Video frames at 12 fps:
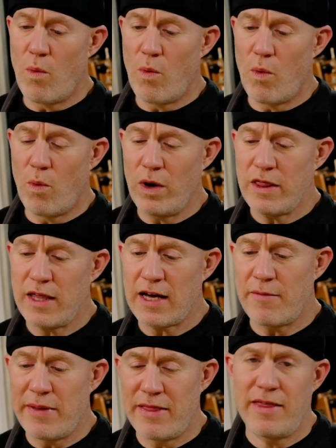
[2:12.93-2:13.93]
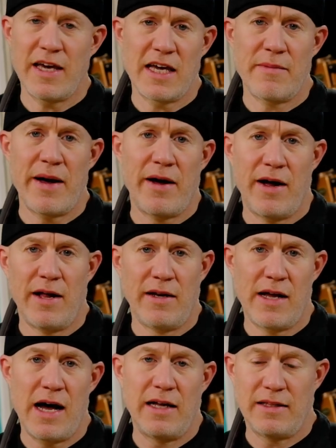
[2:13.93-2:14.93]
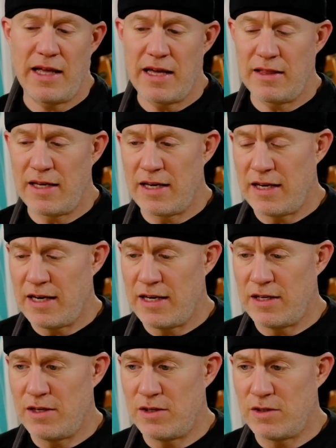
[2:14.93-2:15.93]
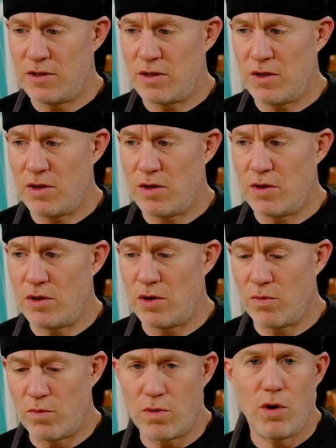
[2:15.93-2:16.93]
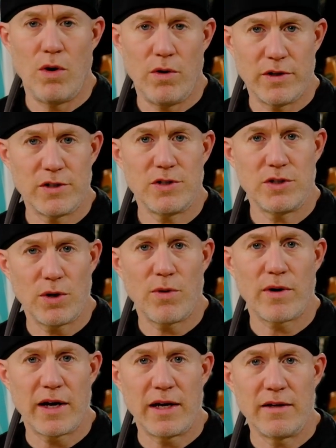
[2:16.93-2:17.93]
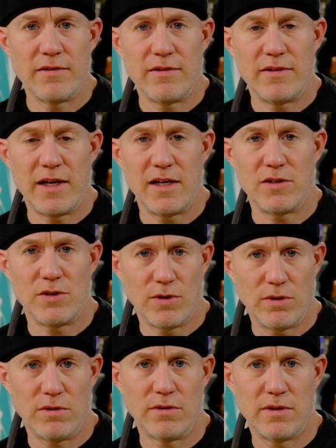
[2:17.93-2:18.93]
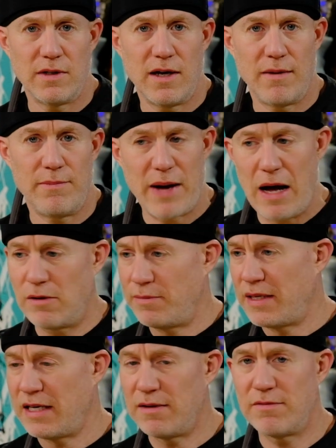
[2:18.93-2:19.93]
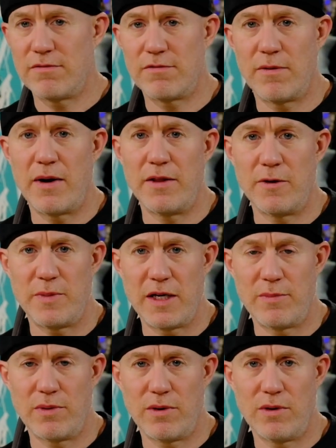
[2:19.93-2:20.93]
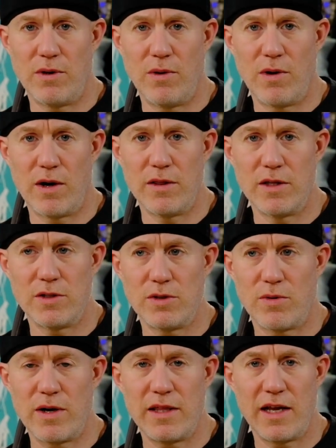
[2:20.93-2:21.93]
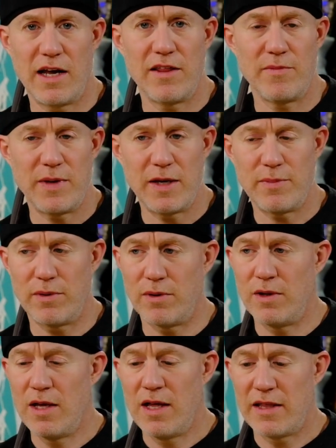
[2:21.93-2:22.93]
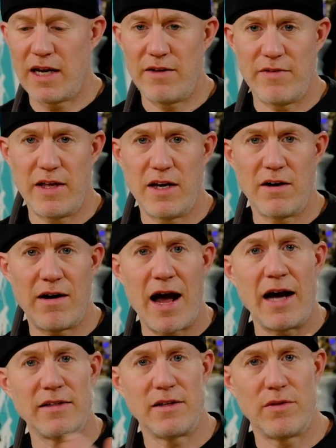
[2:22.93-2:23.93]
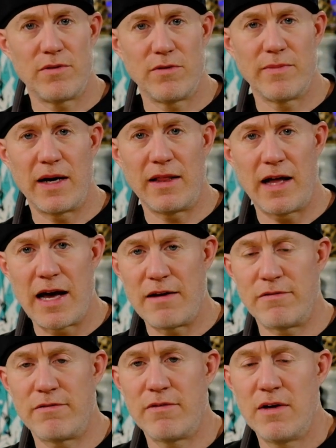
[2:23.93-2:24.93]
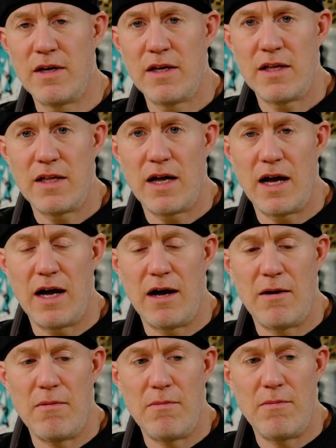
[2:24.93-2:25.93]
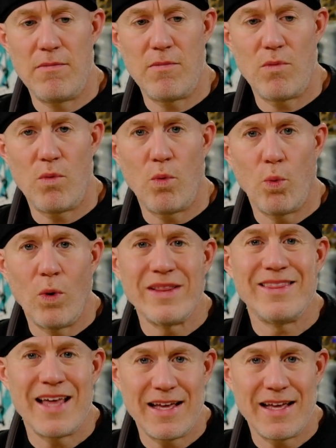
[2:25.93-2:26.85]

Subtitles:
one thing I've been thinking about a lot lately is the story that is told about me from other people, or the story that other people that have interacted through my life, what